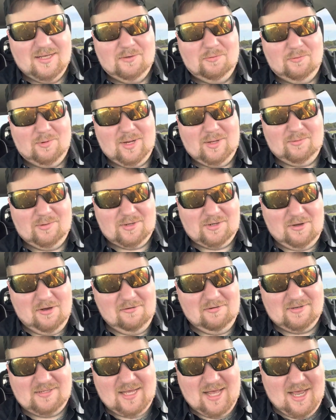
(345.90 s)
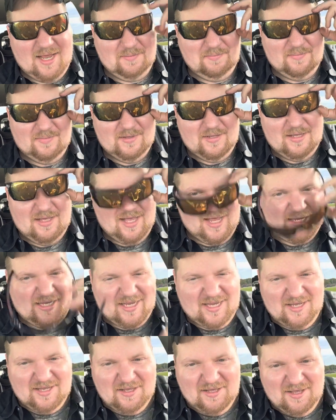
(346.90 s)
When I work overtime, I
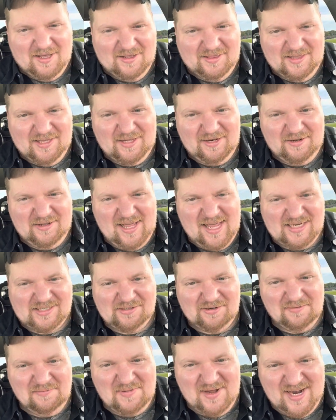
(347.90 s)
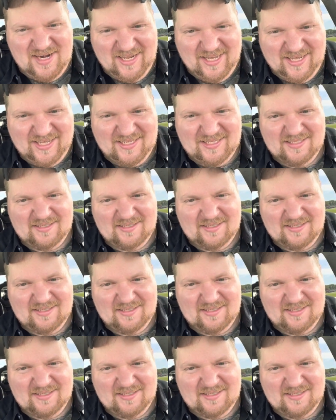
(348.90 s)
get a little extra money.